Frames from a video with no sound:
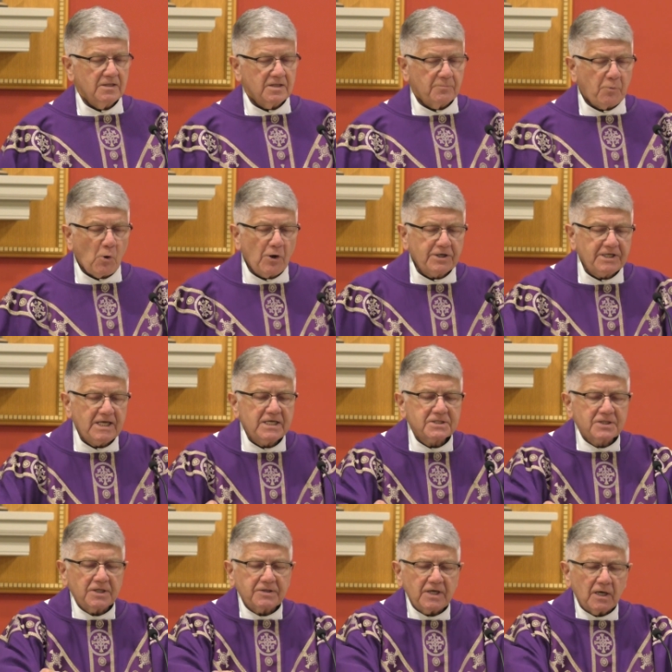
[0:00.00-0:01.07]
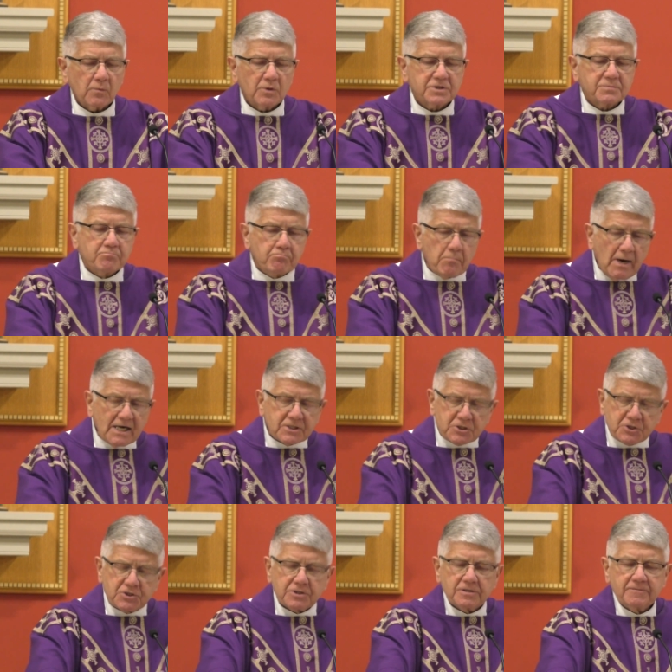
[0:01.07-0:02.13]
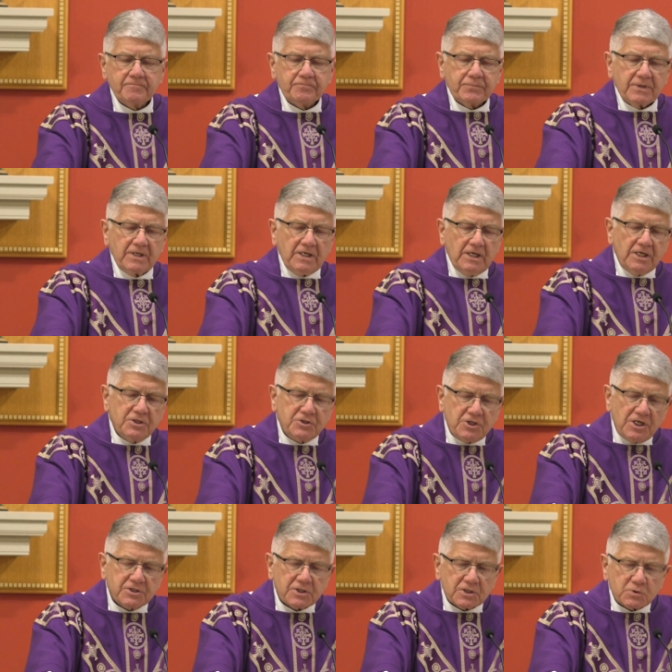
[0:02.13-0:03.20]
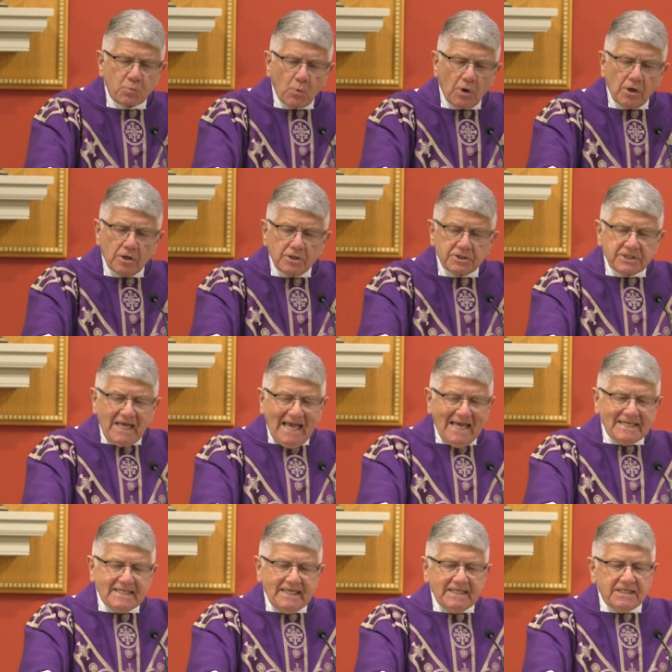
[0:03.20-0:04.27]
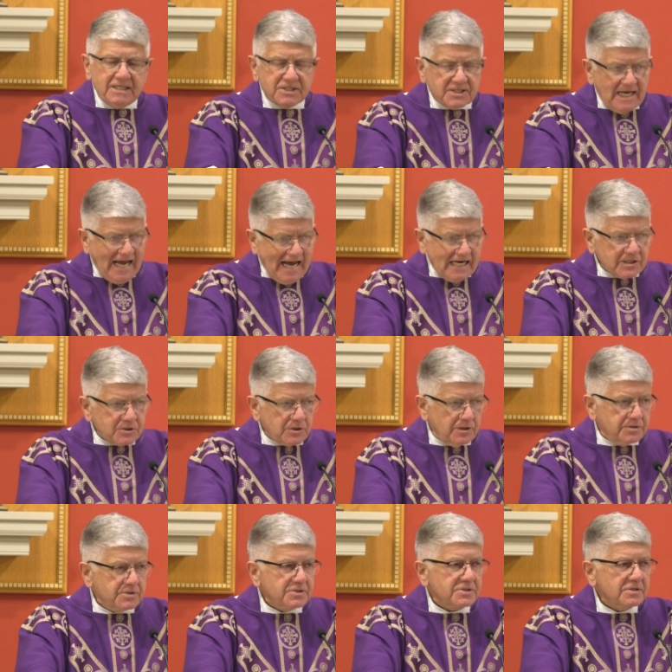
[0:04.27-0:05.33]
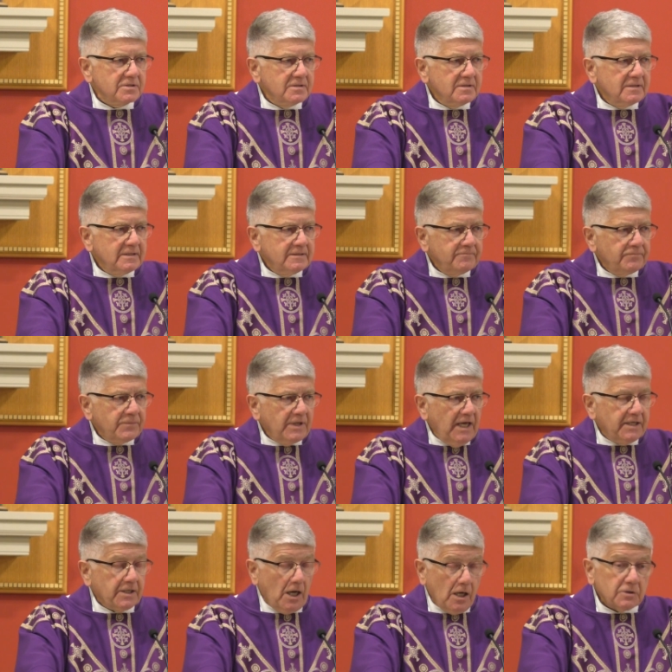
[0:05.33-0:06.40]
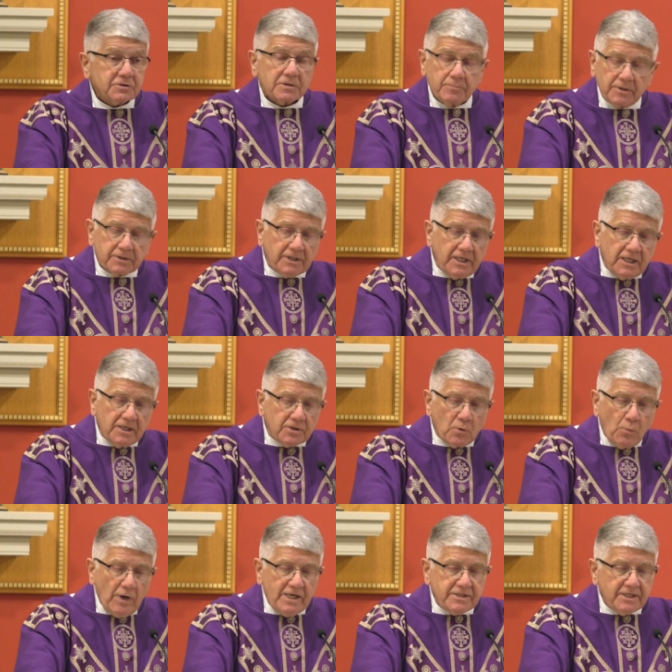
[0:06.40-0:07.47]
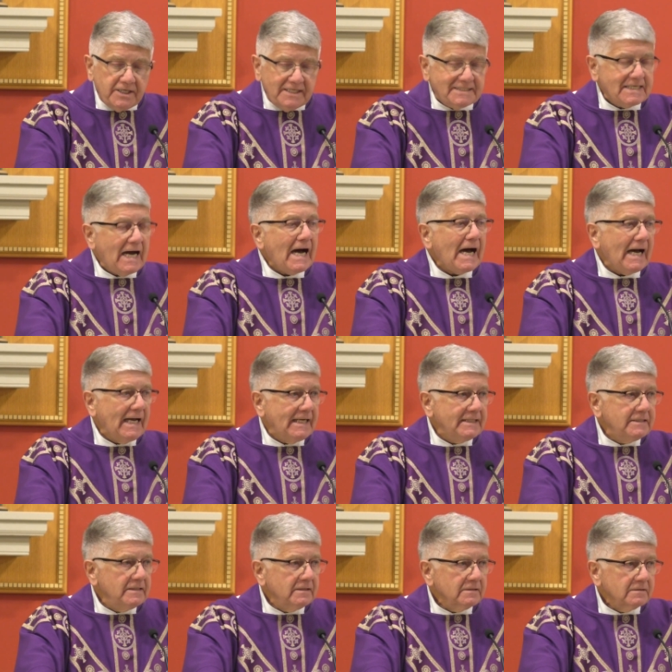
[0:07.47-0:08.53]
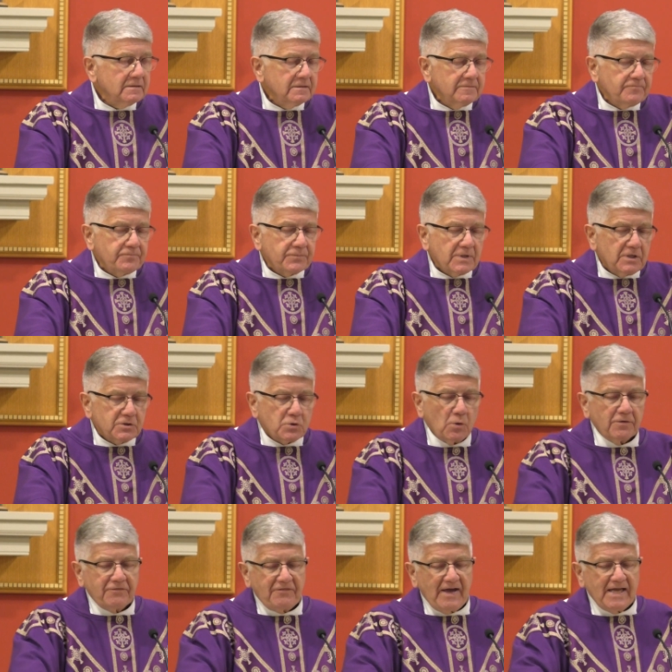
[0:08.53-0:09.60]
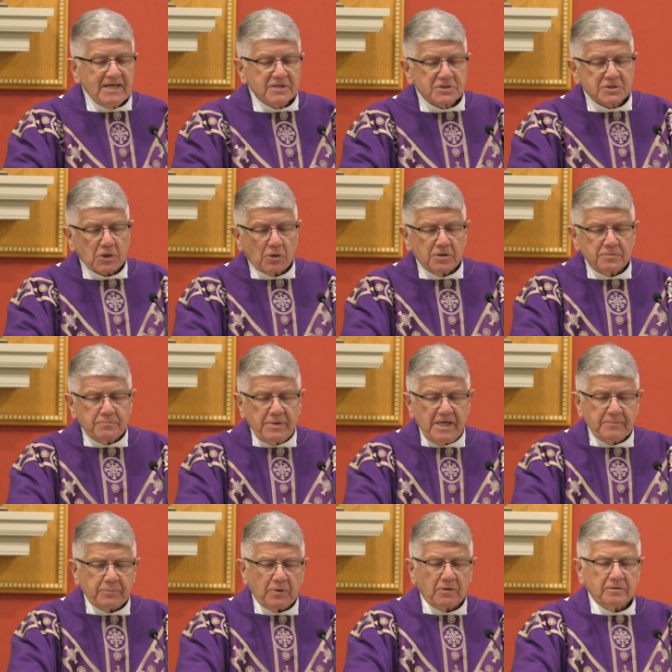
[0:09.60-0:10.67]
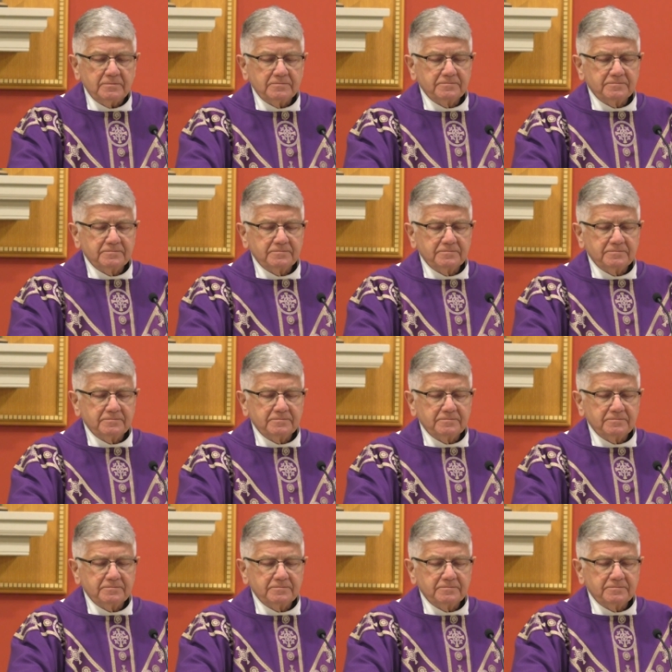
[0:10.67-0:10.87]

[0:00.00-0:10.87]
The point is that there was much in Jesus' words and in his actions and ultimately in the way that he died to offend certain people.